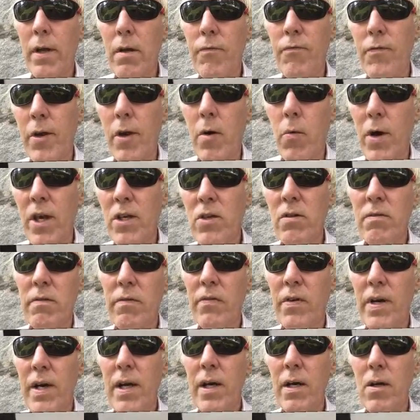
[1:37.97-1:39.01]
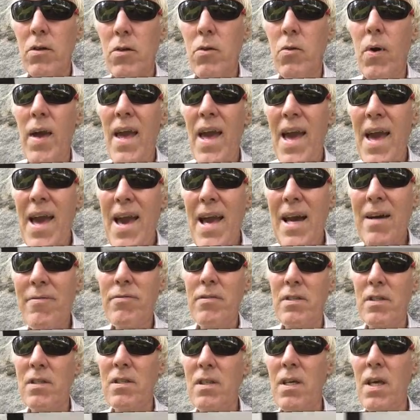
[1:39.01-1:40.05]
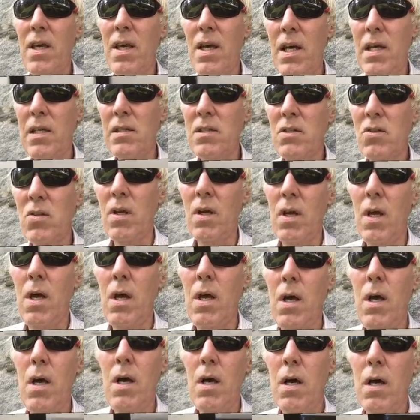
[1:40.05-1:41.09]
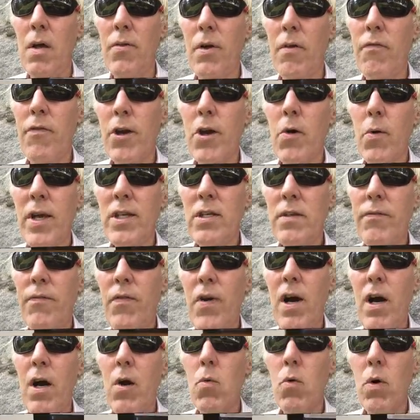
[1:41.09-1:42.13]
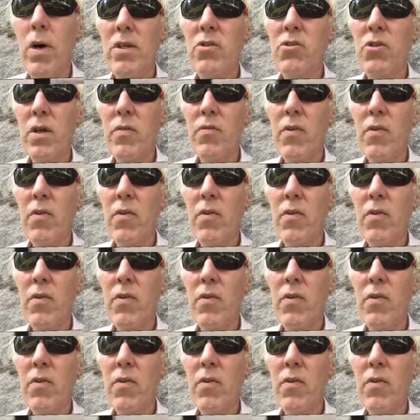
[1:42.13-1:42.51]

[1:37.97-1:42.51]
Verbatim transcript: a configuration file. You have to say yes. The configuration file runs